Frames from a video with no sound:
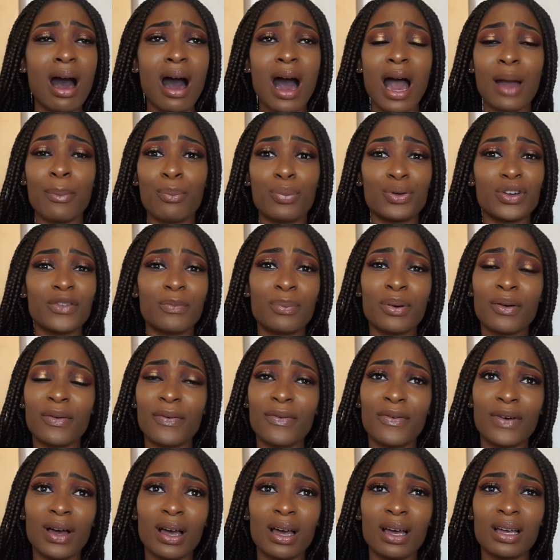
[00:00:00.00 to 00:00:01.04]
I would have
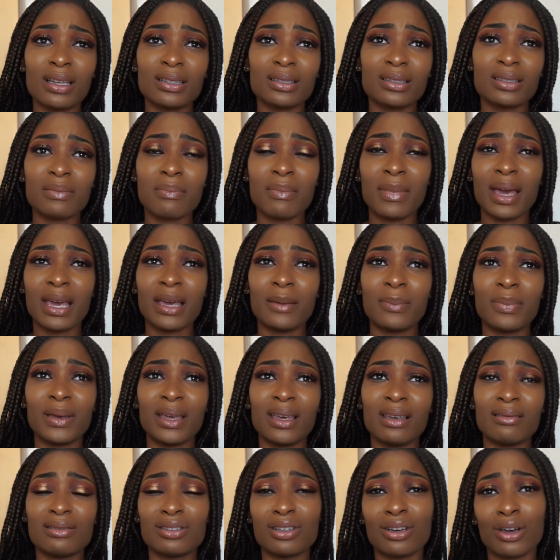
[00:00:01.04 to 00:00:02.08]
preferred
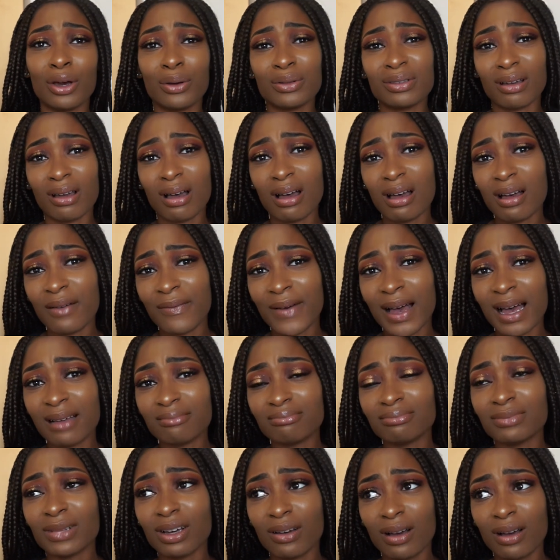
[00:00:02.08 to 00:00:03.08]
maybe to go to Kurban.